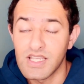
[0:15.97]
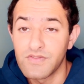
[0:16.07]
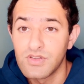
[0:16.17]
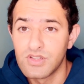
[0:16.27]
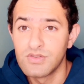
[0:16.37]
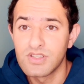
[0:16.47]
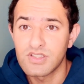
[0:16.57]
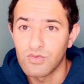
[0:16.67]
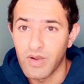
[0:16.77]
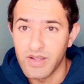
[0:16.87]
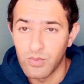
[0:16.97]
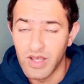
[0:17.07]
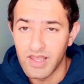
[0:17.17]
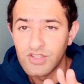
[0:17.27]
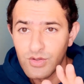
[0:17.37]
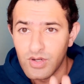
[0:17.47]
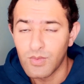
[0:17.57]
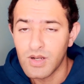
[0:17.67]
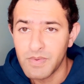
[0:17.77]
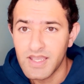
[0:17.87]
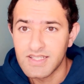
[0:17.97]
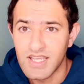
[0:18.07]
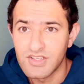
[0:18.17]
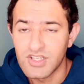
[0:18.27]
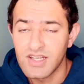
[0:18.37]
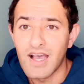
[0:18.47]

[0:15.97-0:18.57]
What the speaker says: if you do this the right way. So you're going to want to pay attention.